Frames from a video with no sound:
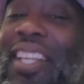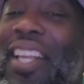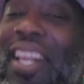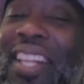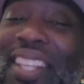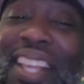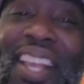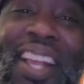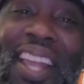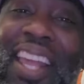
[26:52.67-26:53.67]
And
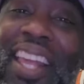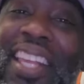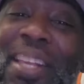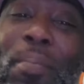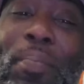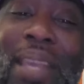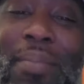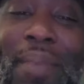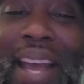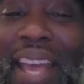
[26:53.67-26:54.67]
he beat
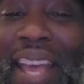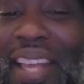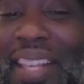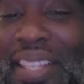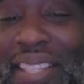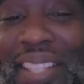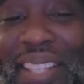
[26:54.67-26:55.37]
my ass.